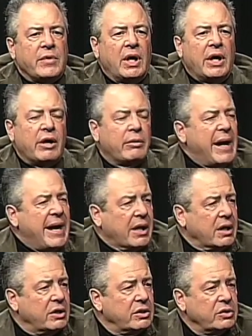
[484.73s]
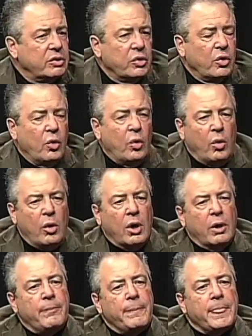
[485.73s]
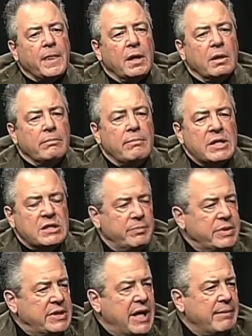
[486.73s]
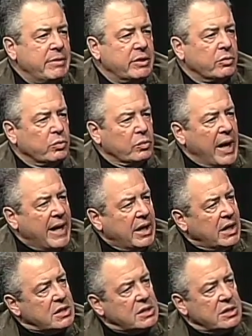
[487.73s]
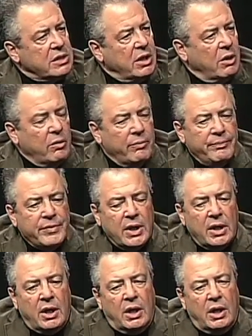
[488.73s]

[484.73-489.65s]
hieratic or Mesopotamian writings, you know, mm -hmm.